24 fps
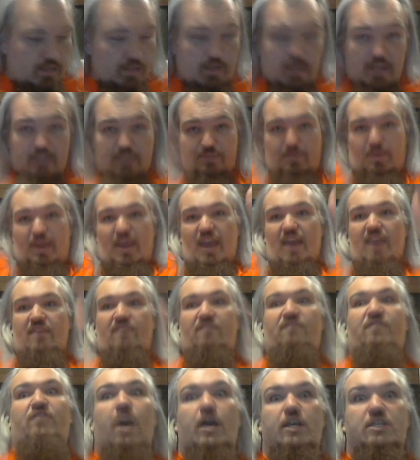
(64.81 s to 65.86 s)
let's begin.
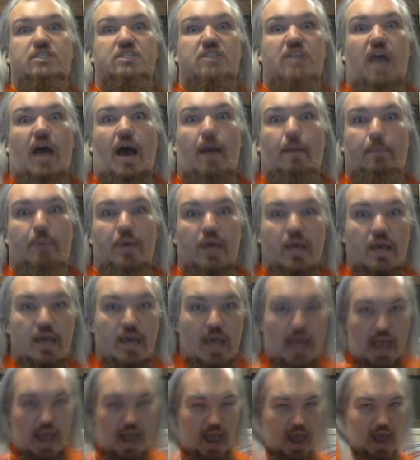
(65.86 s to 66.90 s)
First up,
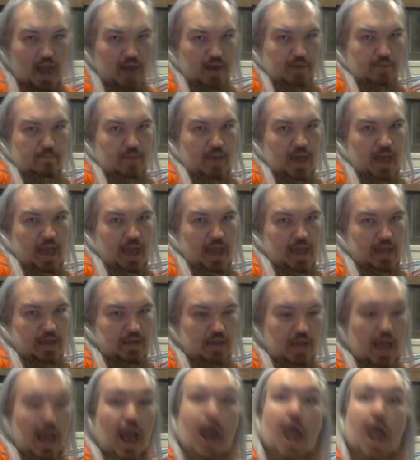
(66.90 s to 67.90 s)
Animu